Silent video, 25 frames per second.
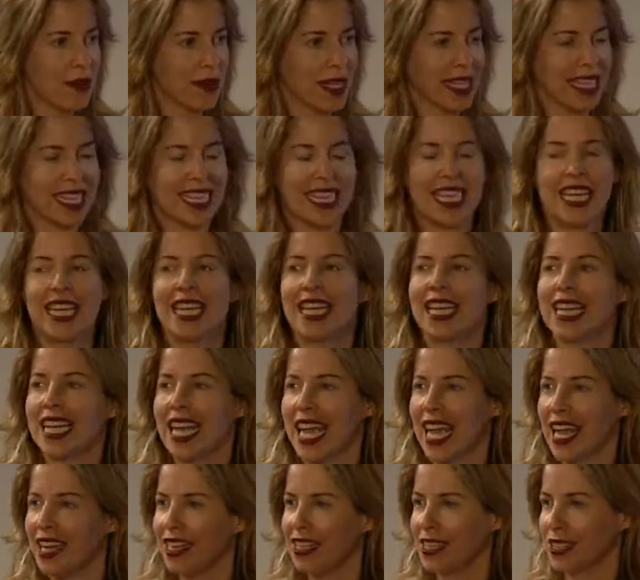like a kid in a
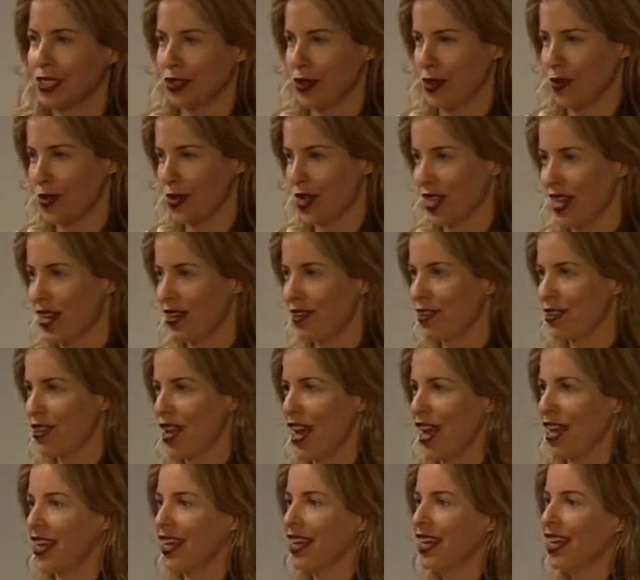candy store with the
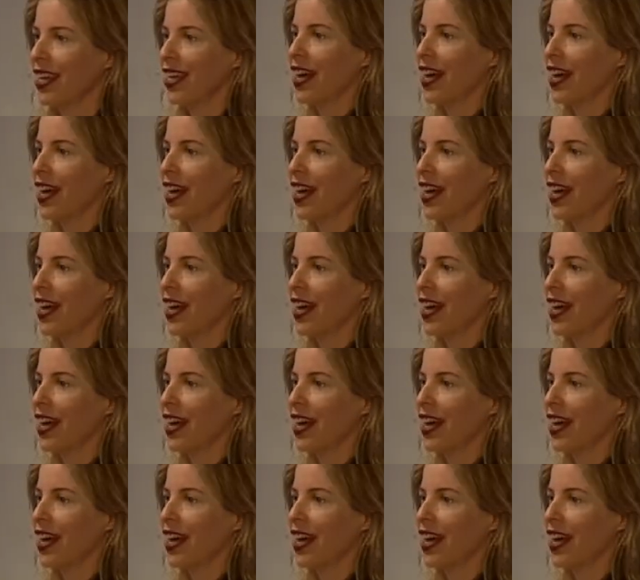internet